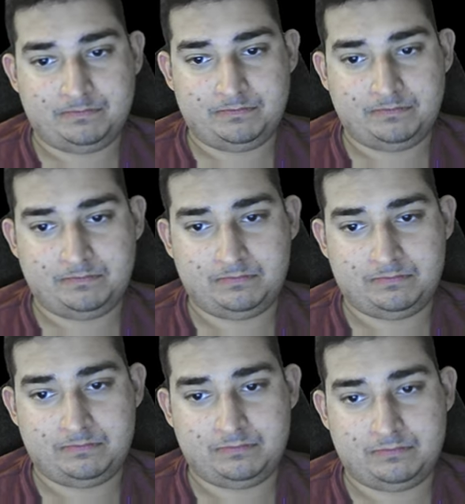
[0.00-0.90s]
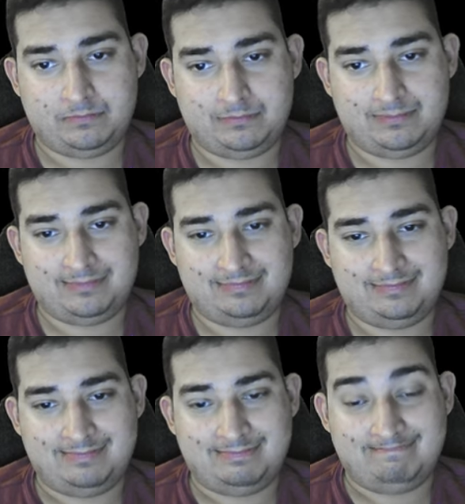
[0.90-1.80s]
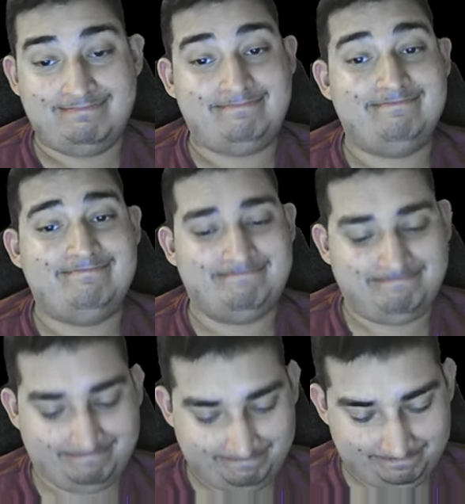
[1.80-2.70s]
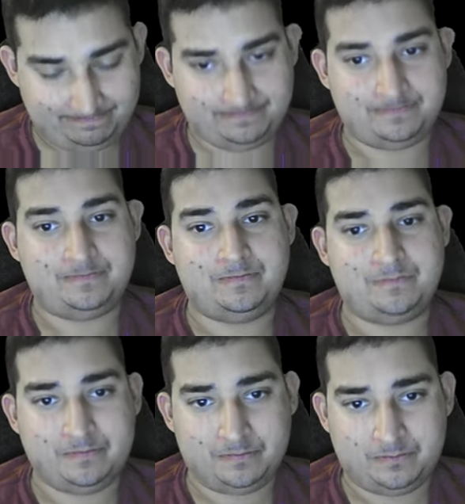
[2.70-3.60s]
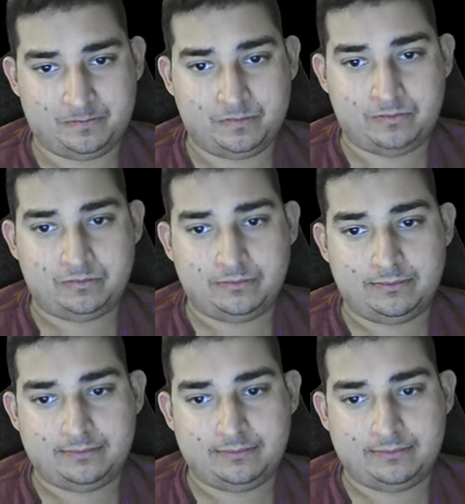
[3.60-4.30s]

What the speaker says: The person shown says nothing.